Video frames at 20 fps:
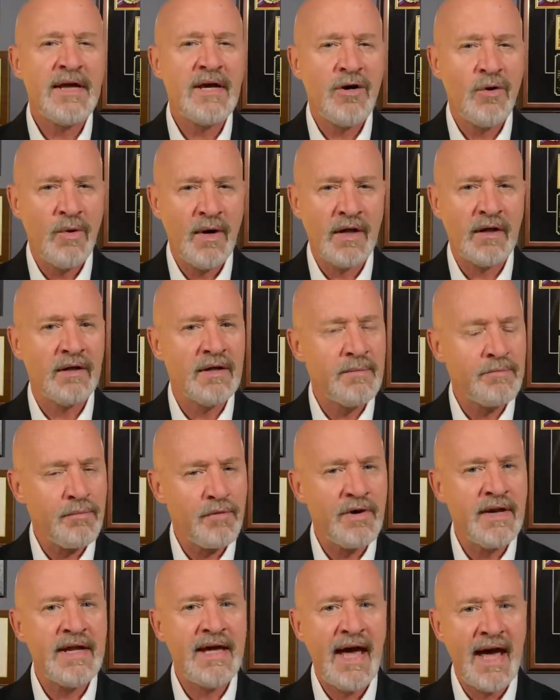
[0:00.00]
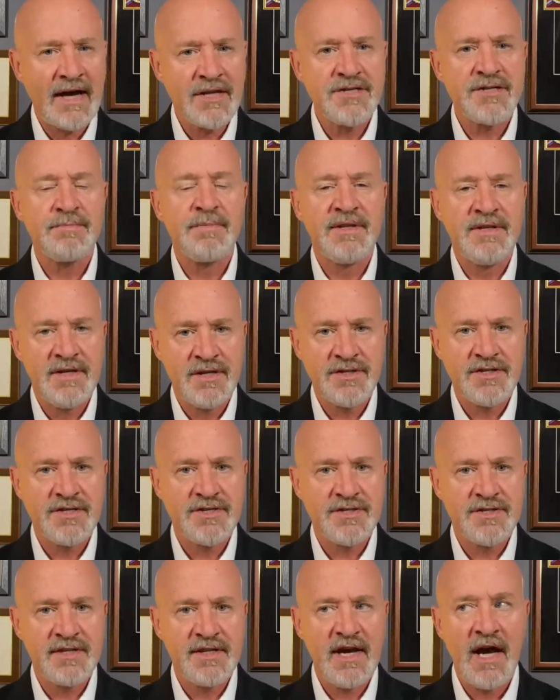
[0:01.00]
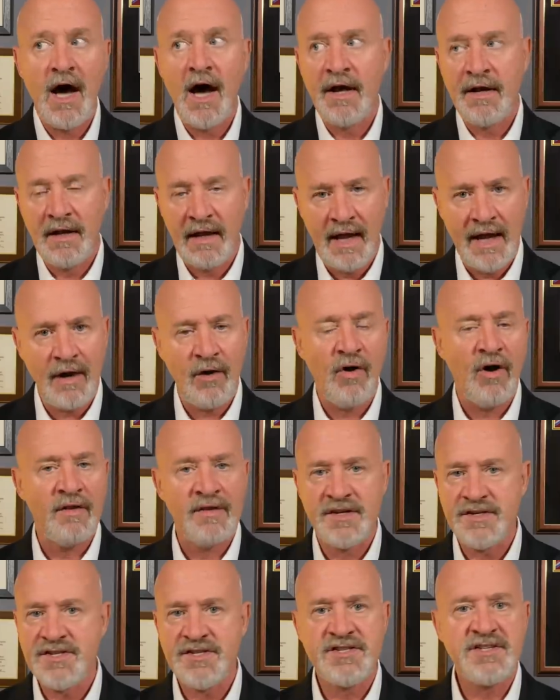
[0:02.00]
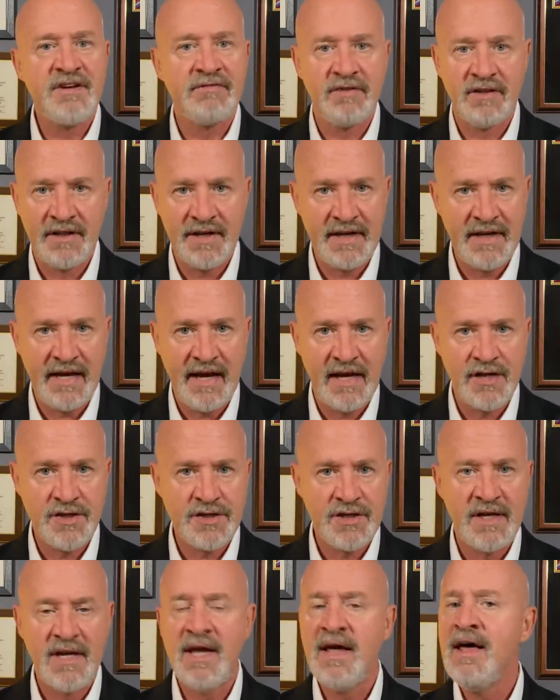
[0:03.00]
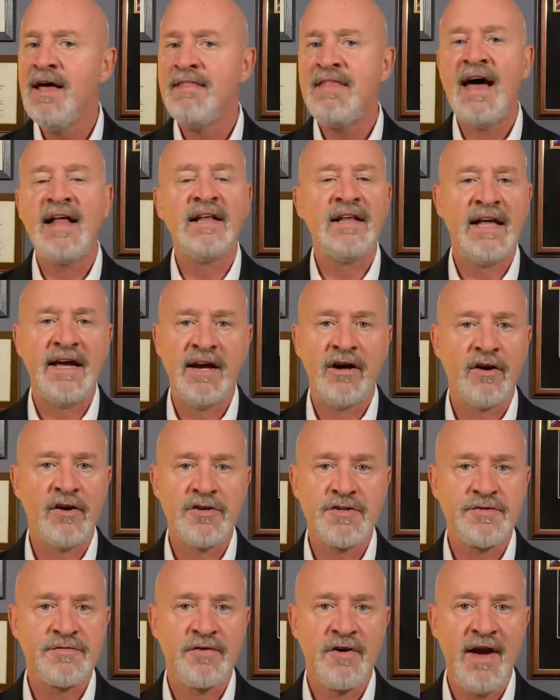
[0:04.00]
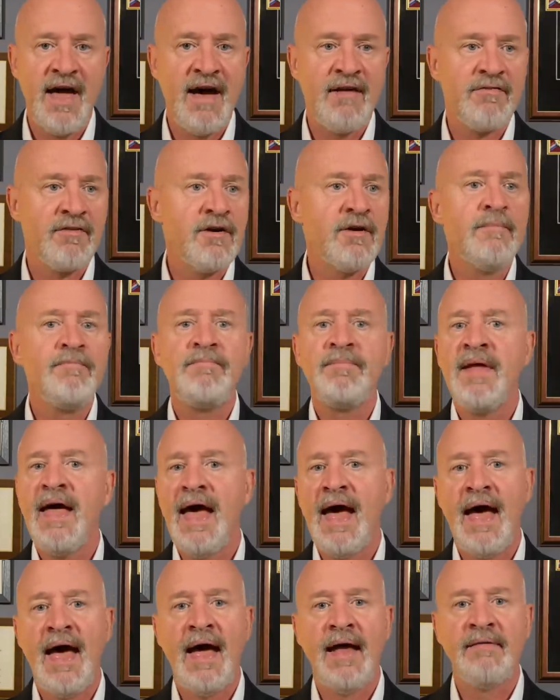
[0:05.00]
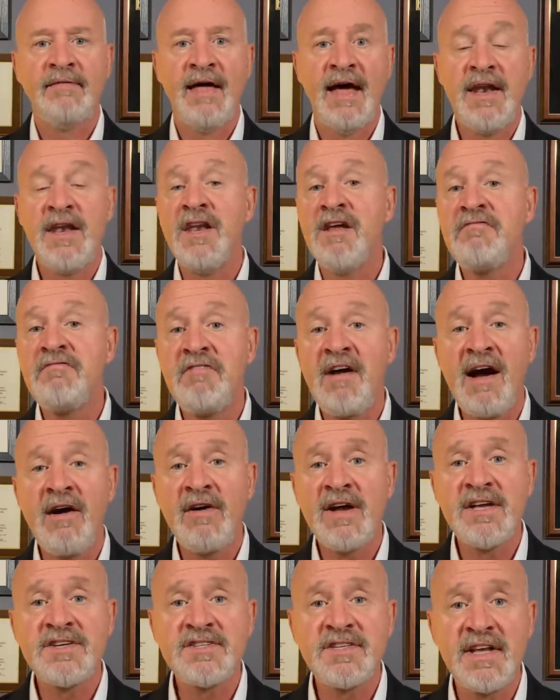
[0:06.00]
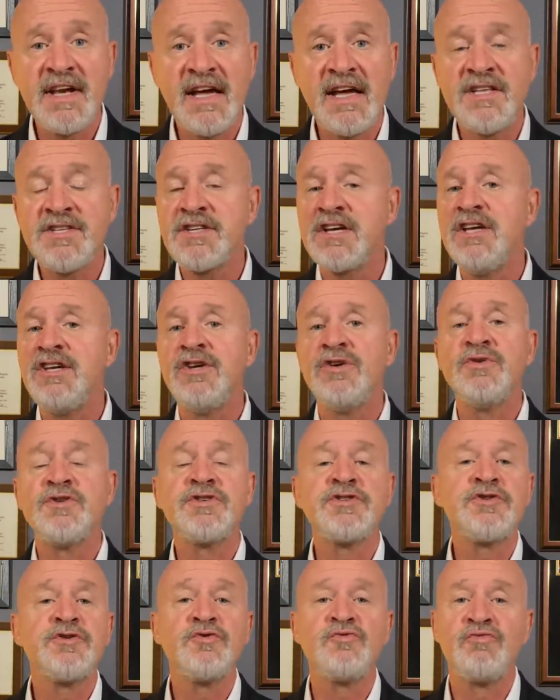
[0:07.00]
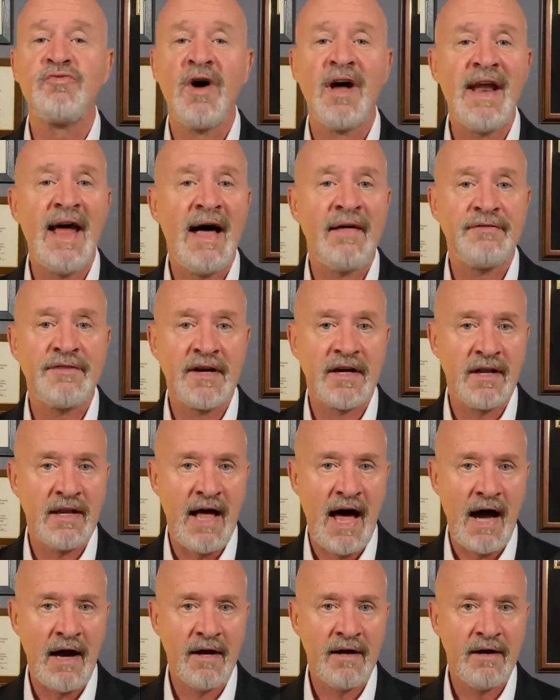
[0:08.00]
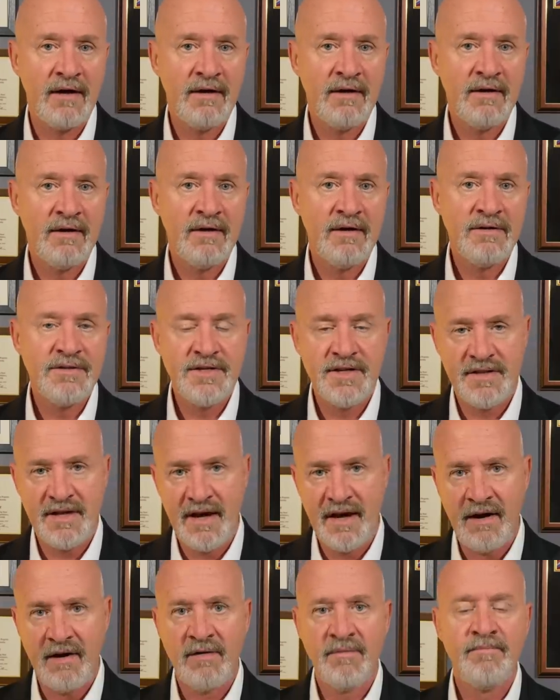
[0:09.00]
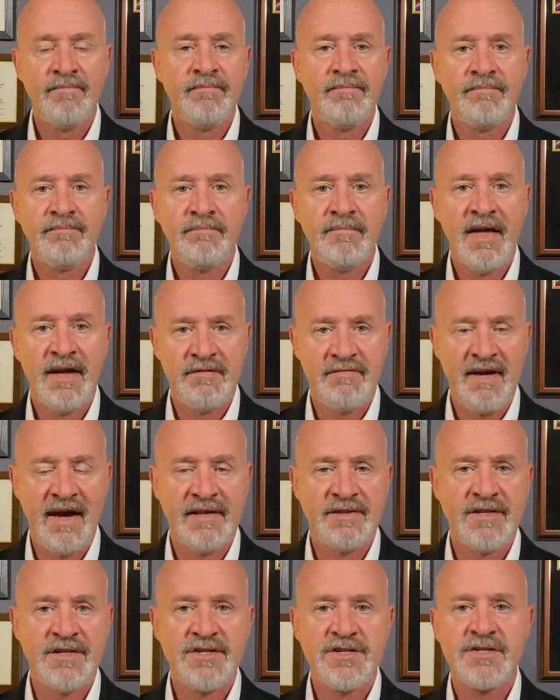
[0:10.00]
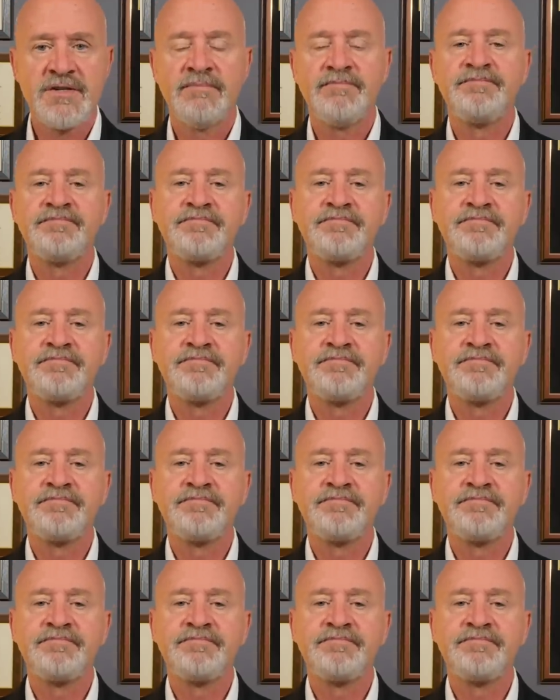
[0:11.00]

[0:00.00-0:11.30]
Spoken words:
quickly, pretty expeditiously, unlike all the civil litigation that lingers forever and that nefarious litigants can use to run out the clock to their advantage.